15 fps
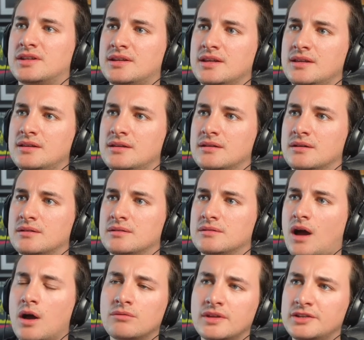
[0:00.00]
he
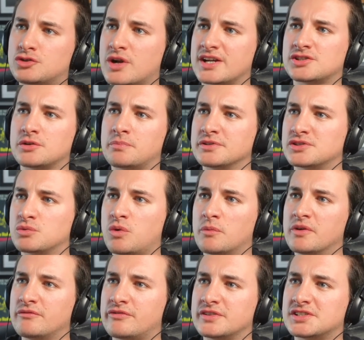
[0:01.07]
only dress up as a
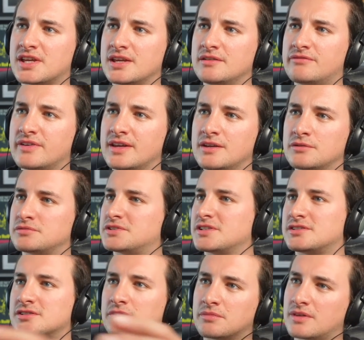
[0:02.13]
woman for TV, or is this
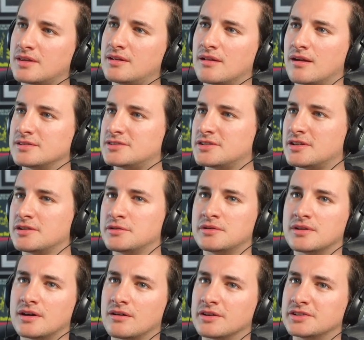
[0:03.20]
something he liked to do
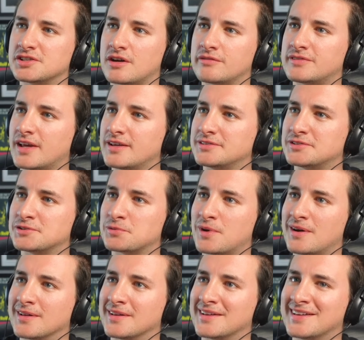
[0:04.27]
uh, on his off days as well?